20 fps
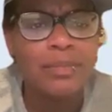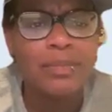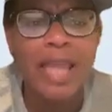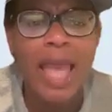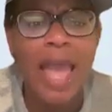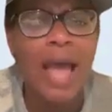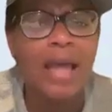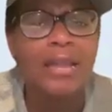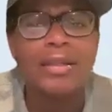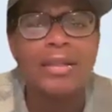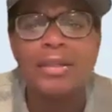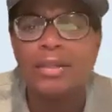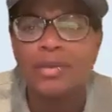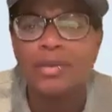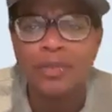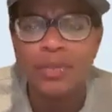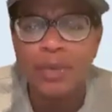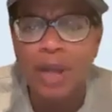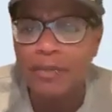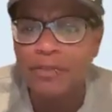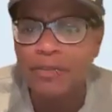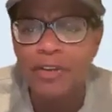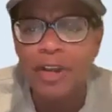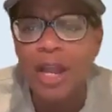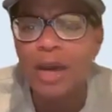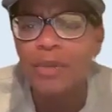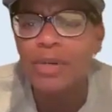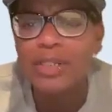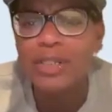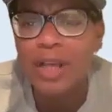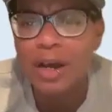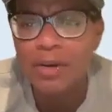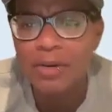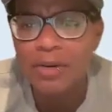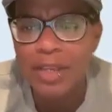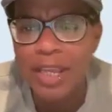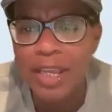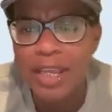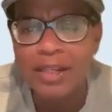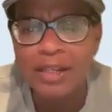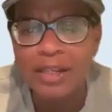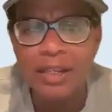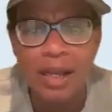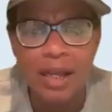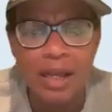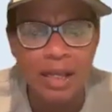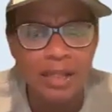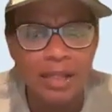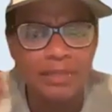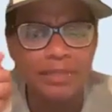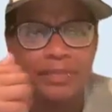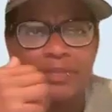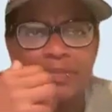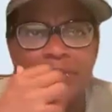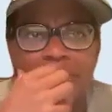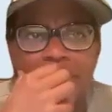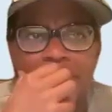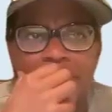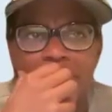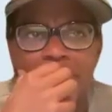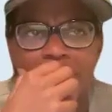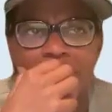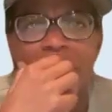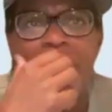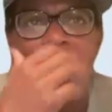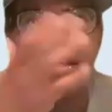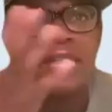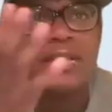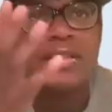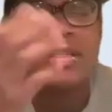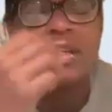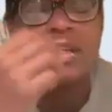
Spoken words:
talented. I forgot what it's called. Yeah, it is